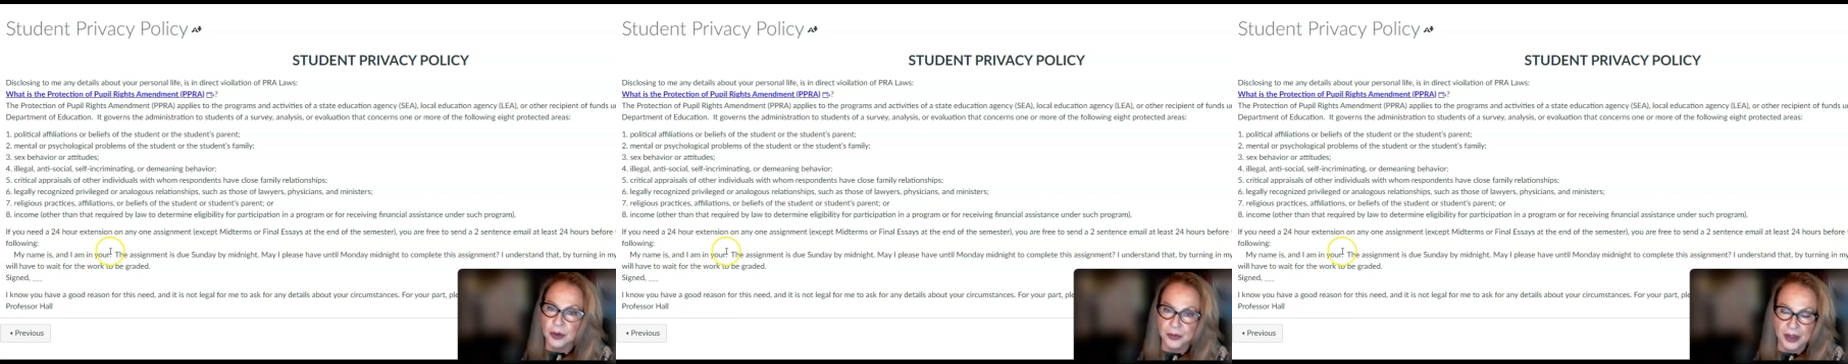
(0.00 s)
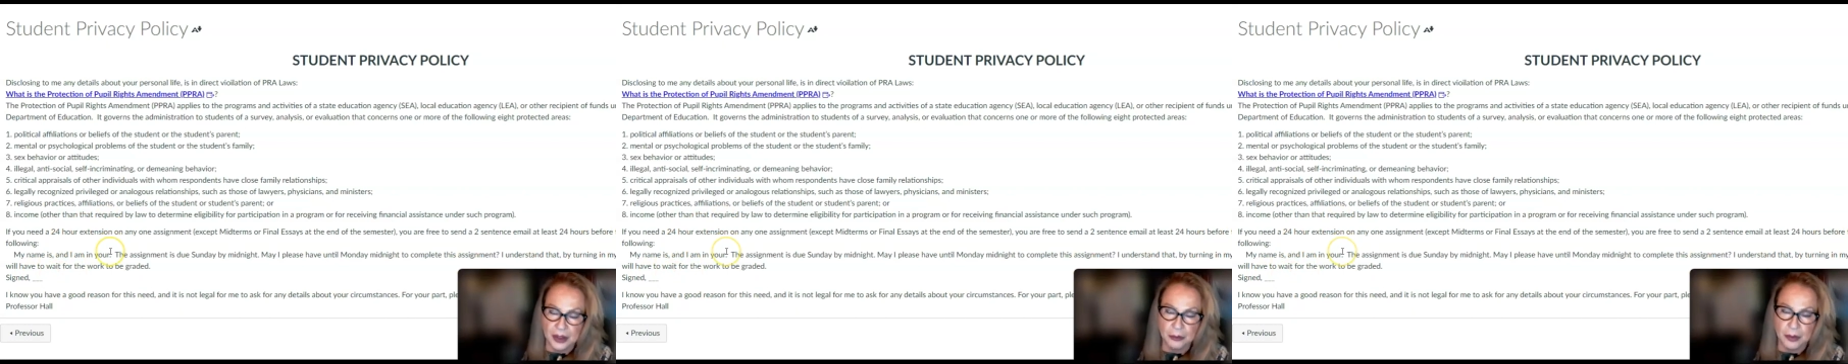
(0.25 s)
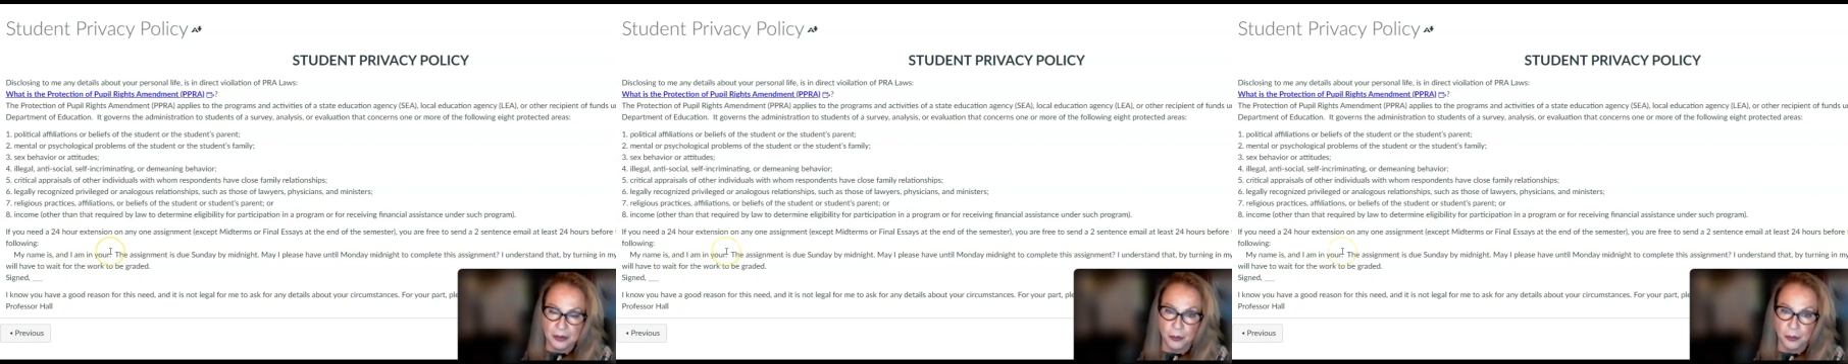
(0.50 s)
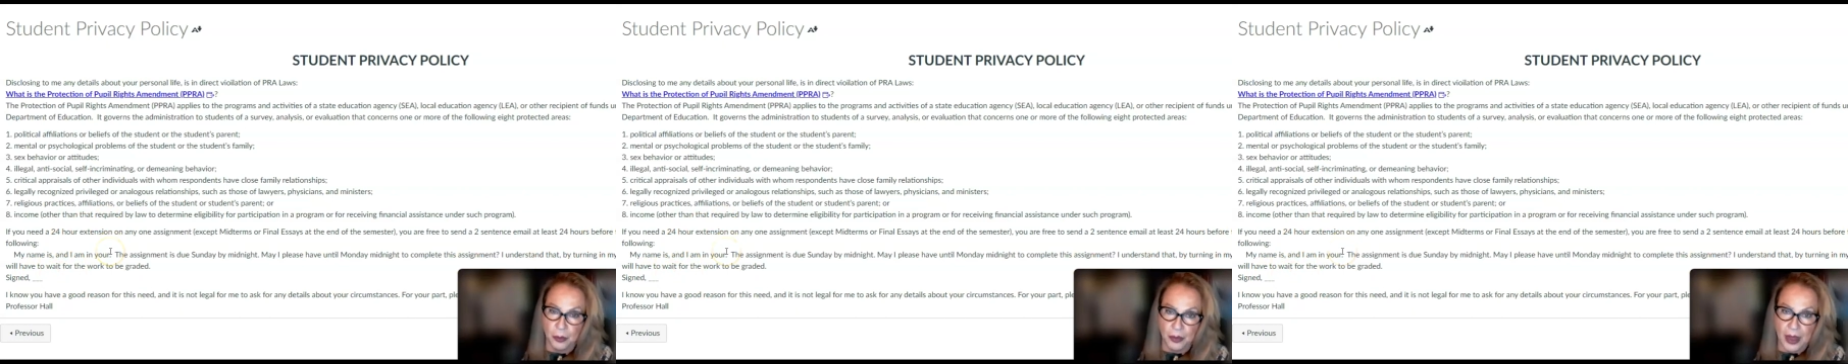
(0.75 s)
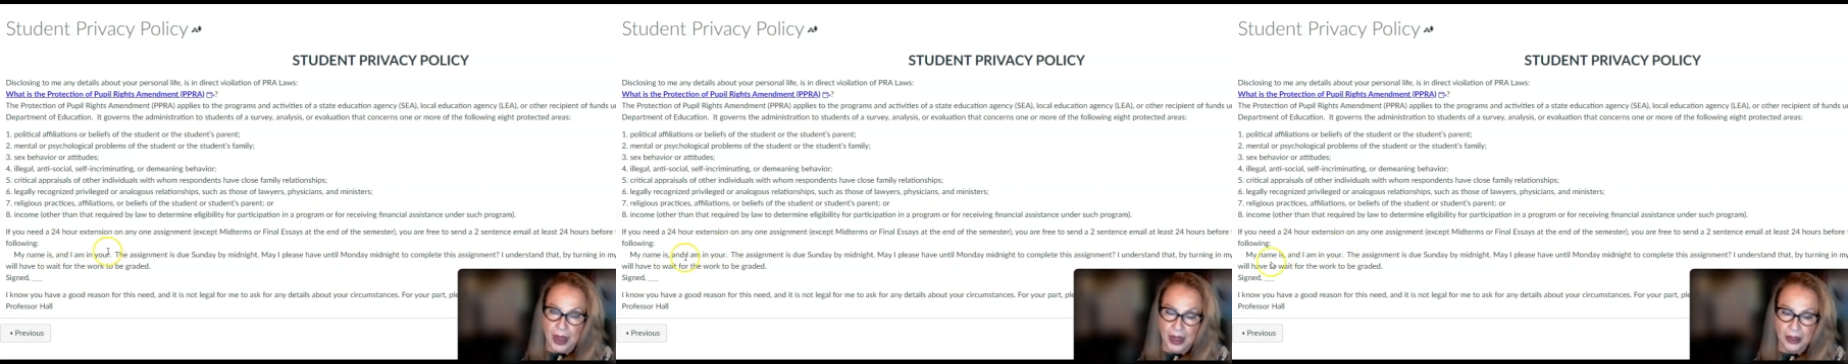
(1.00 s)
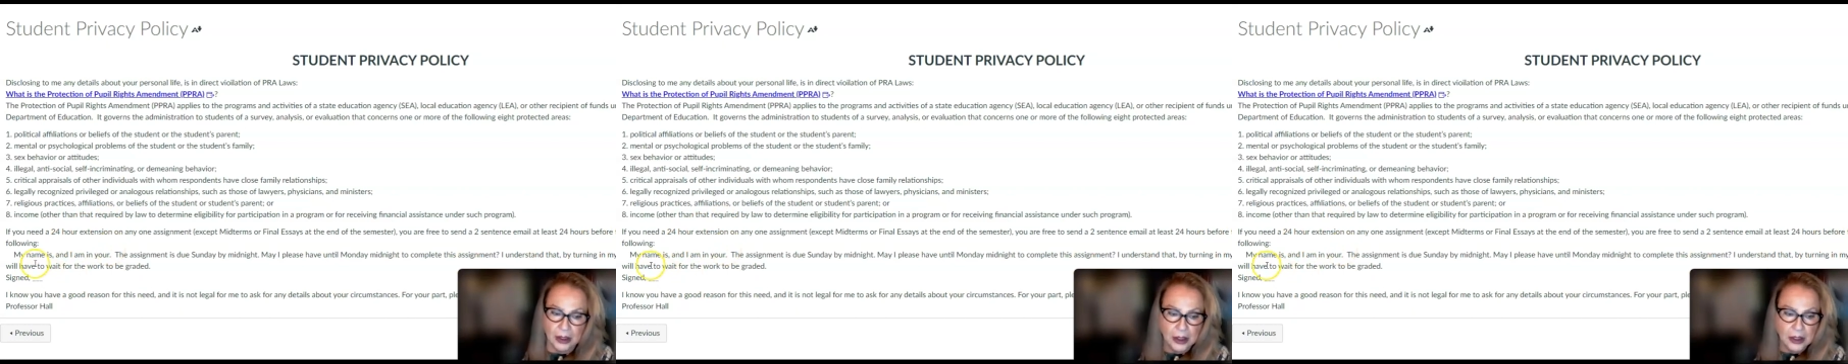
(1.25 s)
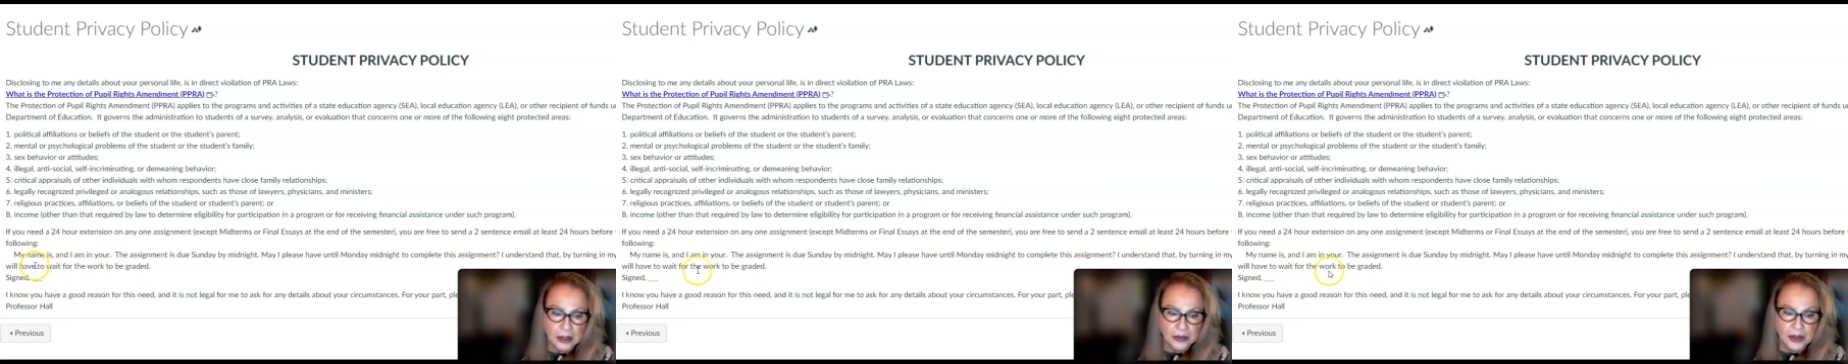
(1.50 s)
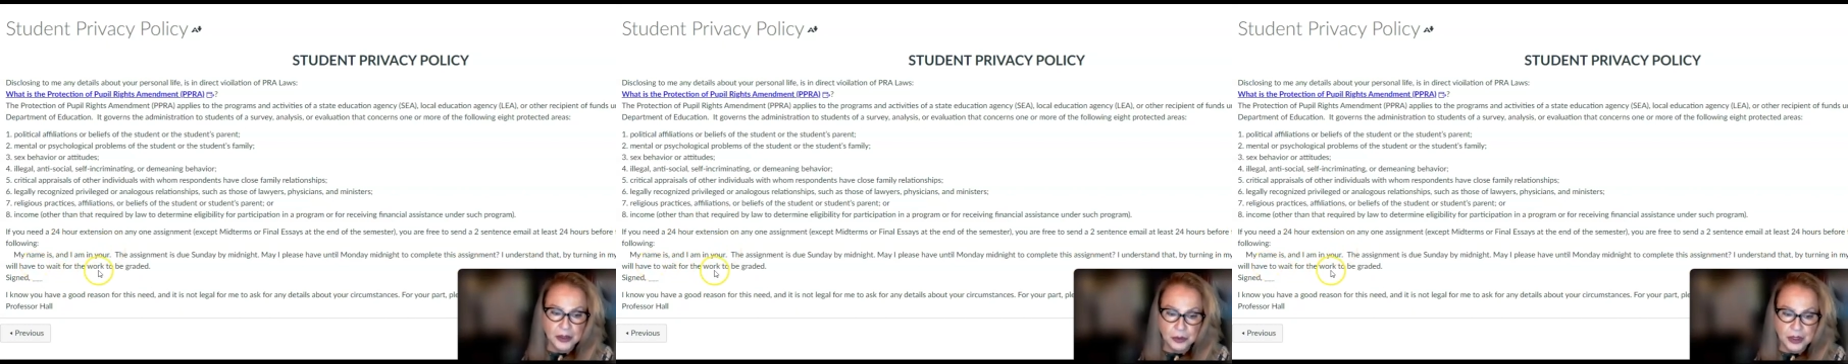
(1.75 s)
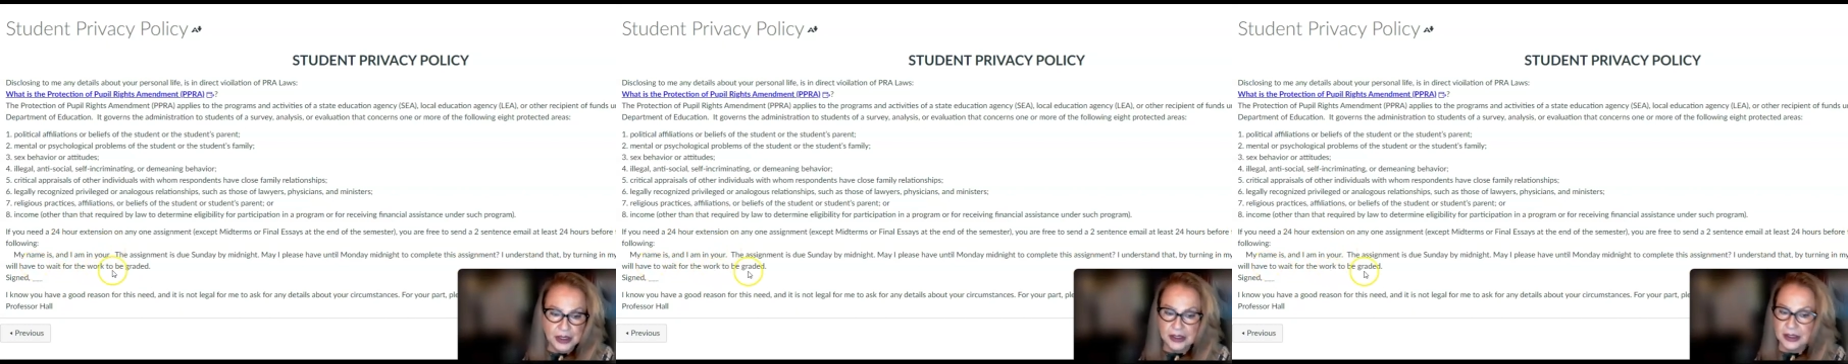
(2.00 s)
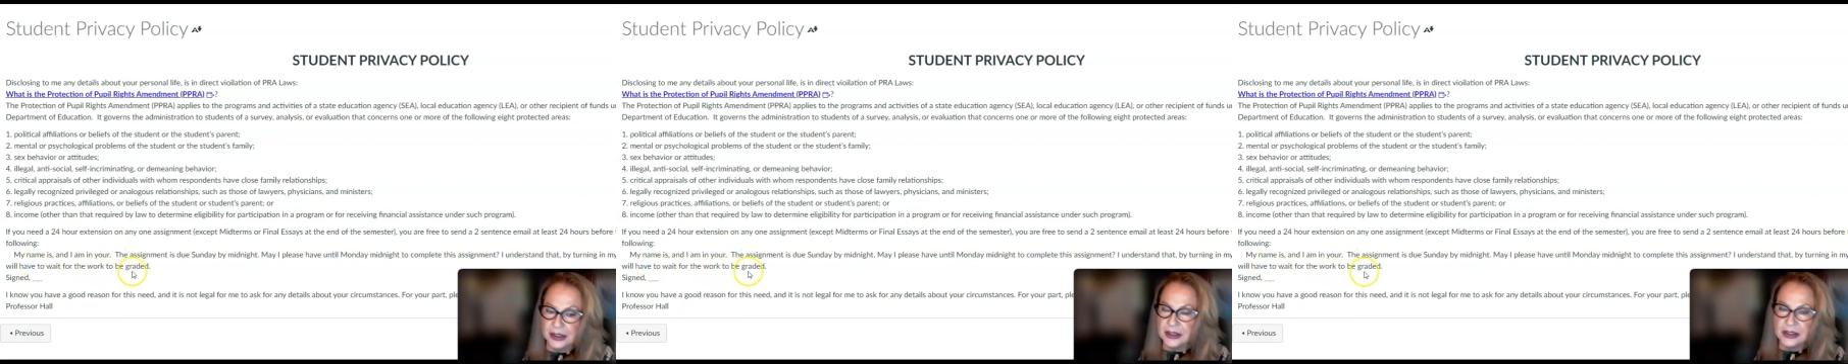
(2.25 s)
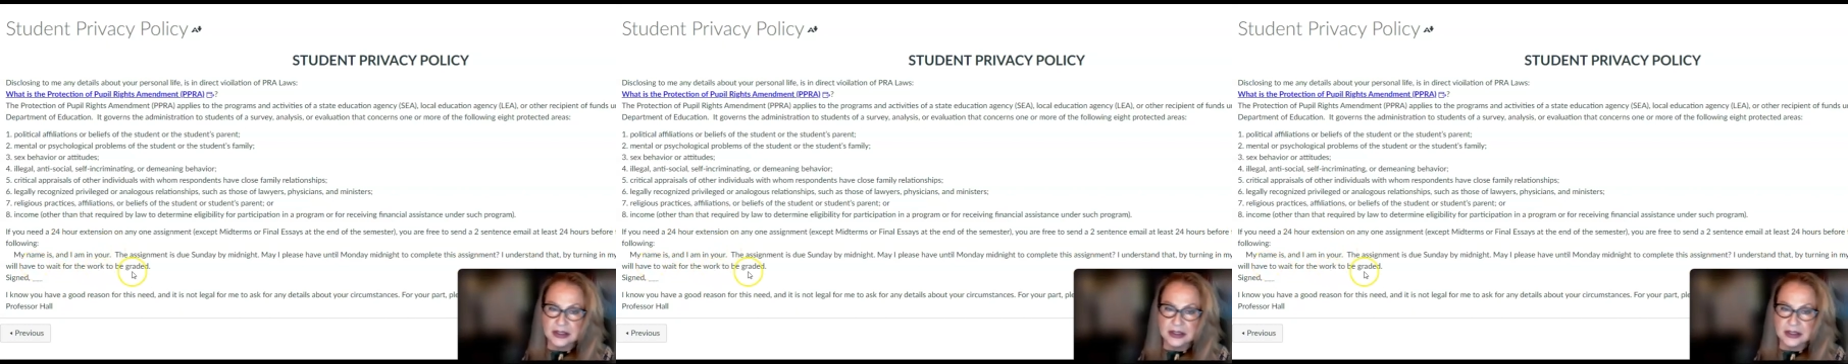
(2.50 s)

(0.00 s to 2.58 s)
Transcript: from before that you needed it.